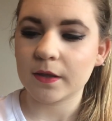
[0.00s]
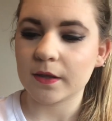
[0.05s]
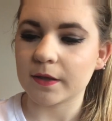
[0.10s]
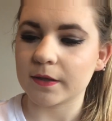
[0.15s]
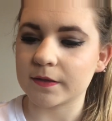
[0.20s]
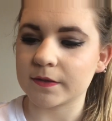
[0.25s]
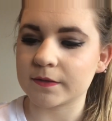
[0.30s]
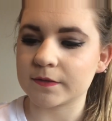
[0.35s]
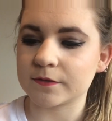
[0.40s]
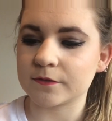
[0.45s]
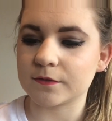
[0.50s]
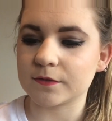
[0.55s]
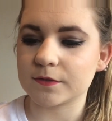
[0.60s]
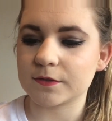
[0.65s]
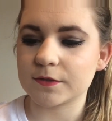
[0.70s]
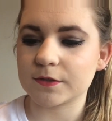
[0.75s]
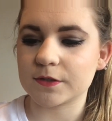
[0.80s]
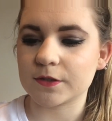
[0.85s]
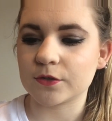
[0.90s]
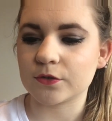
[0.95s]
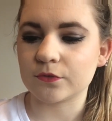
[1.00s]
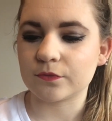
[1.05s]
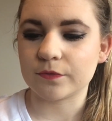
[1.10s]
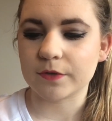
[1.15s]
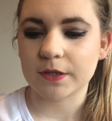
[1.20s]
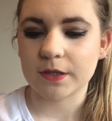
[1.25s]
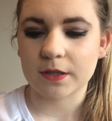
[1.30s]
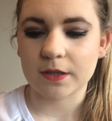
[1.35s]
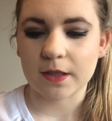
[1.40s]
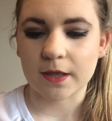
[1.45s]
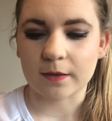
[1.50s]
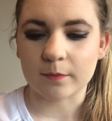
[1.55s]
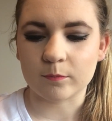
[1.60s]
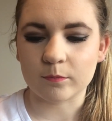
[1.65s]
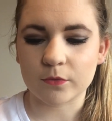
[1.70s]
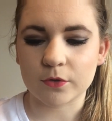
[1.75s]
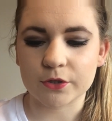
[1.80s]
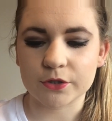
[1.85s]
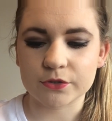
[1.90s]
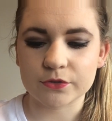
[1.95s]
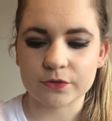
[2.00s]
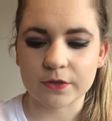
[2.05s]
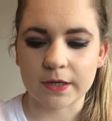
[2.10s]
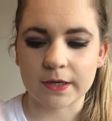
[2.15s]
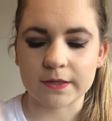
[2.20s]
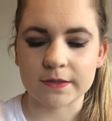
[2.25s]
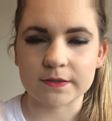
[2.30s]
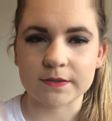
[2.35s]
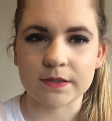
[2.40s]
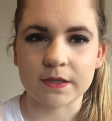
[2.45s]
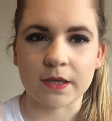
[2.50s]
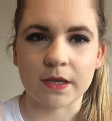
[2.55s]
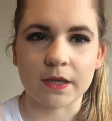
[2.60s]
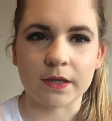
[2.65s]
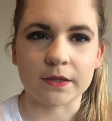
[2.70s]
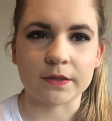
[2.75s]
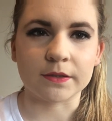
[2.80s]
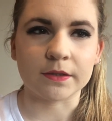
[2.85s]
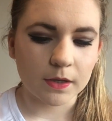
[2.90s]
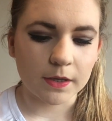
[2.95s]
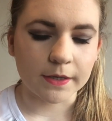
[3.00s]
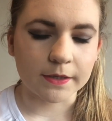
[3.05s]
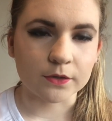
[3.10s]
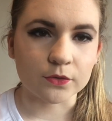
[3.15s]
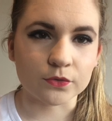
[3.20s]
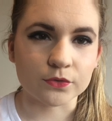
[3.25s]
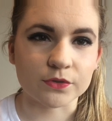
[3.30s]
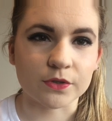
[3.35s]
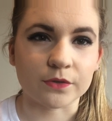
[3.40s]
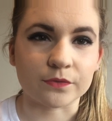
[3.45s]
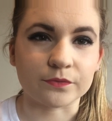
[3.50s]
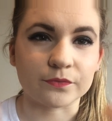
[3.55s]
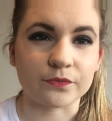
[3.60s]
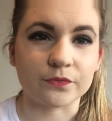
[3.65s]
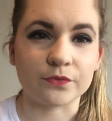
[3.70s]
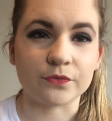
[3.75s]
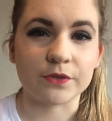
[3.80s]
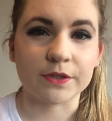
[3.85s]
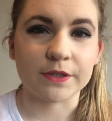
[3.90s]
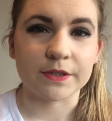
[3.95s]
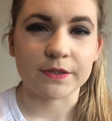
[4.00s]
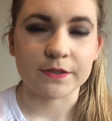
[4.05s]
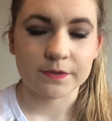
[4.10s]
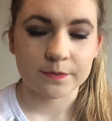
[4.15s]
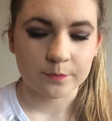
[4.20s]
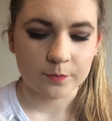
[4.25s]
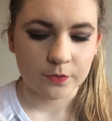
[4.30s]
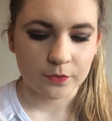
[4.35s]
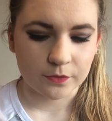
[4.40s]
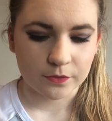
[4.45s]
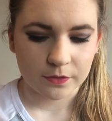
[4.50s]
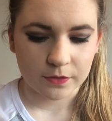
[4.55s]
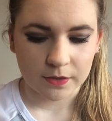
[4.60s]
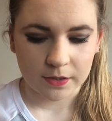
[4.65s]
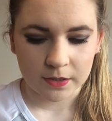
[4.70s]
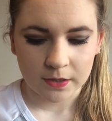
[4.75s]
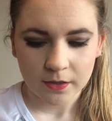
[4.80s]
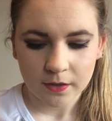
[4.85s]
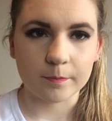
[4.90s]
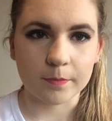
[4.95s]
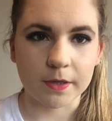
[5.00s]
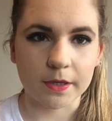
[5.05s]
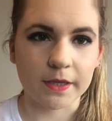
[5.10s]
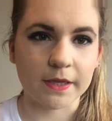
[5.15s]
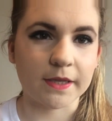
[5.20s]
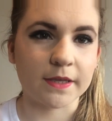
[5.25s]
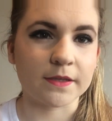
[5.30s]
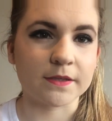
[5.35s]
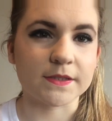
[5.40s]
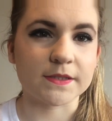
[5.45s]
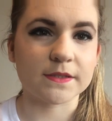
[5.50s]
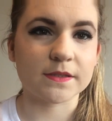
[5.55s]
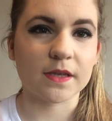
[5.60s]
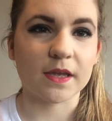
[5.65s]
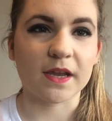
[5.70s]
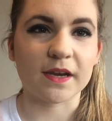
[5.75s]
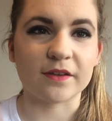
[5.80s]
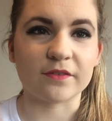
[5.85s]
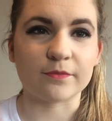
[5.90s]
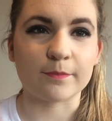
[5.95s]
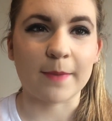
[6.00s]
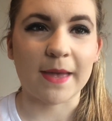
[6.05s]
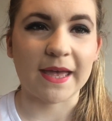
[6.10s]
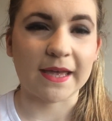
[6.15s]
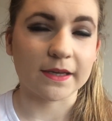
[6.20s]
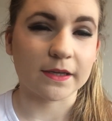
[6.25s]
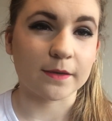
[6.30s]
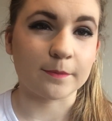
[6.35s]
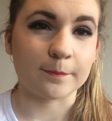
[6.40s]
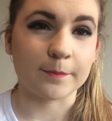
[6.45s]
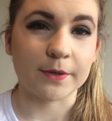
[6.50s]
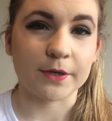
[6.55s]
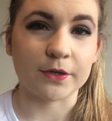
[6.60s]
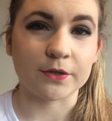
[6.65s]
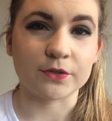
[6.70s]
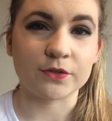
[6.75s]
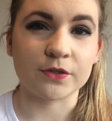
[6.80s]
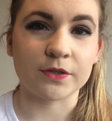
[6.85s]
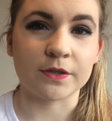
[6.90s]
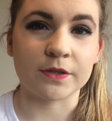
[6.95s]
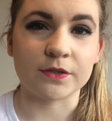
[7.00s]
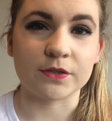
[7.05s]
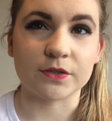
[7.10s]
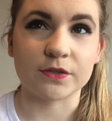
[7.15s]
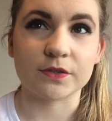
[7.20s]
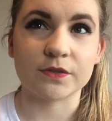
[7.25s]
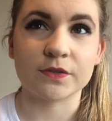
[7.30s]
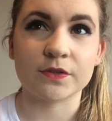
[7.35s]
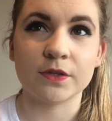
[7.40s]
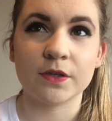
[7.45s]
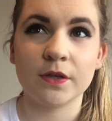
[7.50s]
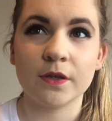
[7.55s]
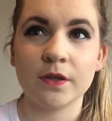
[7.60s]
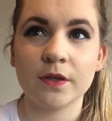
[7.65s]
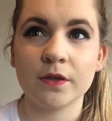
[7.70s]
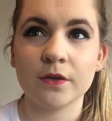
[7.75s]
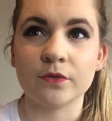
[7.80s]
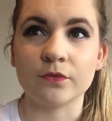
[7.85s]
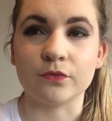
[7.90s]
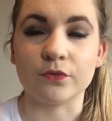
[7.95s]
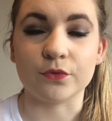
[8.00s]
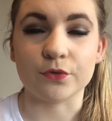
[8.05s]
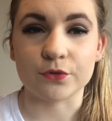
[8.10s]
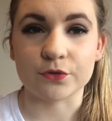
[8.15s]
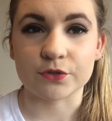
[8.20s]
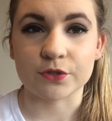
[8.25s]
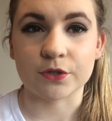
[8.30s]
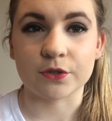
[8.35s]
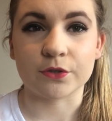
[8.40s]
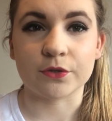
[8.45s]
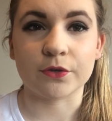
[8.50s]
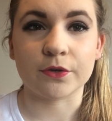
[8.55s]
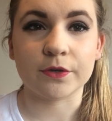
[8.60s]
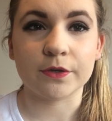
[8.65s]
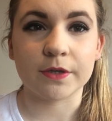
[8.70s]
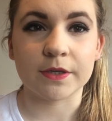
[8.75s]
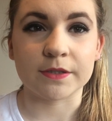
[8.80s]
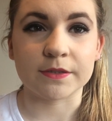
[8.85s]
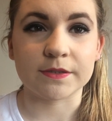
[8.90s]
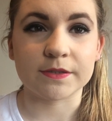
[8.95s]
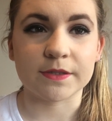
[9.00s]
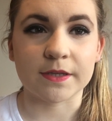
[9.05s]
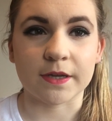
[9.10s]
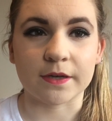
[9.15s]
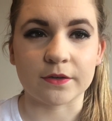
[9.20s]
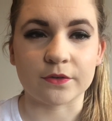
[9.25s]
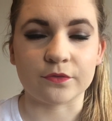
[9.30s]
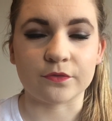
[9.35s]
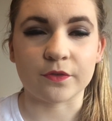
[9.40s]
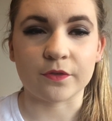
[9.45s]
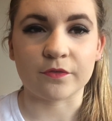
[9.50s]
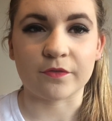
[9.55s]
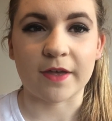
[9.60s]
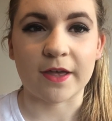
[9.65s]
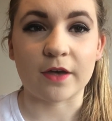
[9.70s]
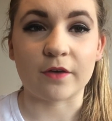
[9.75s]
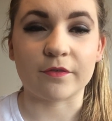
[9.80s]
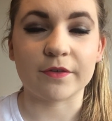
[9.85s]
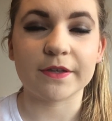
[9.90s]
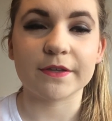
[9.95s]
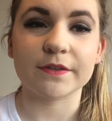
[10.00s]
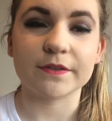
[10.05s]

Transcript: It is still really like moisturising, and it goes on really smoothly, but it is kind of matte compared to the just Rouge Allure instead of the velvet.